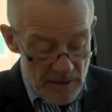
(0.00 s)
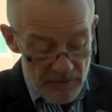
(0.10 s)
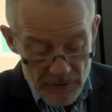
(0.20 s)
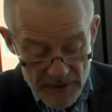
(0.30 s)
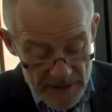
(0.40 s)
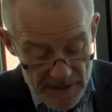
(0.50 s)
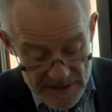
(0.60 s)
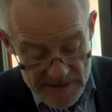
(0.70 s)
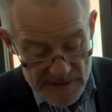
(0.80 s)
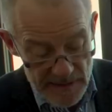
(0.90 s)
very
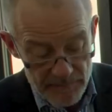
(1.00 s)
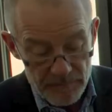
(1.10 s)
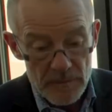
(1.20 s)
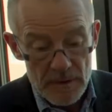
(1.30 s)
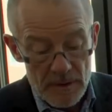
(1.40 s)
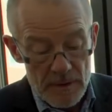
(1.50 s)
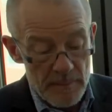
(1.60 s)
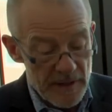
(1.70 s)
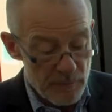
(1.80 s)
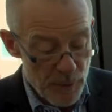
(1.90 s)
nicely
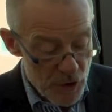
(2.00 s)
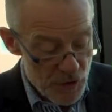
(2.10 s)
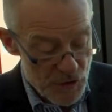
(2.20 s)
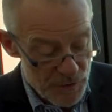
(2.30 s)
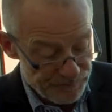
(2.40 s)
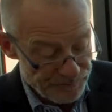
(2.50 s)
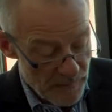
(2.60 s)
made box.